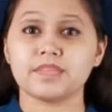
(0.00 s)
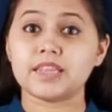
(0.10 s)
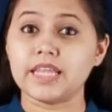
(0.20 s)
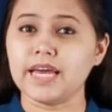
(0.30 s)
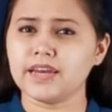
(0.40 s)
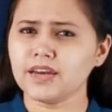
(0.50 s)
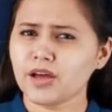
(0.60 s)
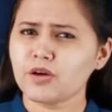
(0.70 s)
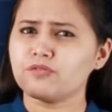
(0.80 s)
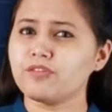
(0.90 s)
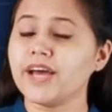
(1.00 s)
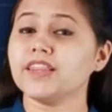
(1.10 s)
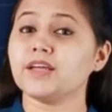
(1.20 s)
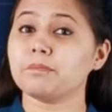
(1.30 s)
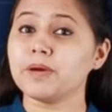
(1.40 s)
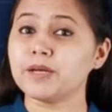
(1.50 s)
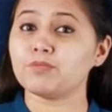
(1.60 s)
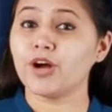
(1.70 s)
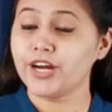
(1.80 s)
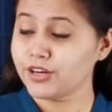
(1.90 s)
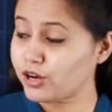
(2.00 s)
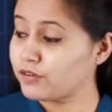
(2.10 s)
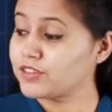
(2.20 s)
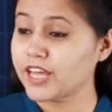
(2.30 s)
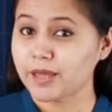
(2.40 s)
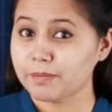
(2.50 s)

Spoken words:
Then find the midpoint of the